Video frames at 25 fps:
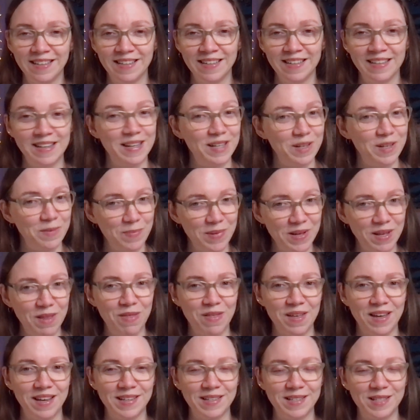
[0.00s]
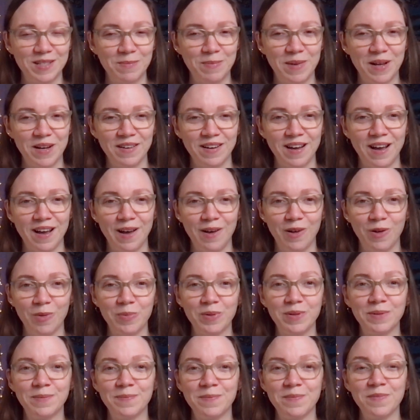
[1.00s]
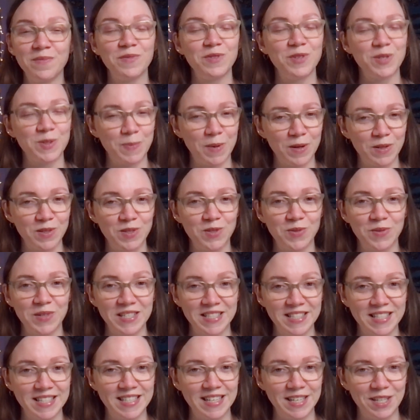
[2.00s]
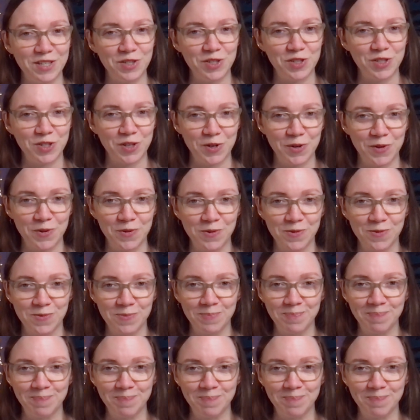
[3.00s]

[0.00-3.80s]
And a big thanks to BetterHelp for sponsoring today's show.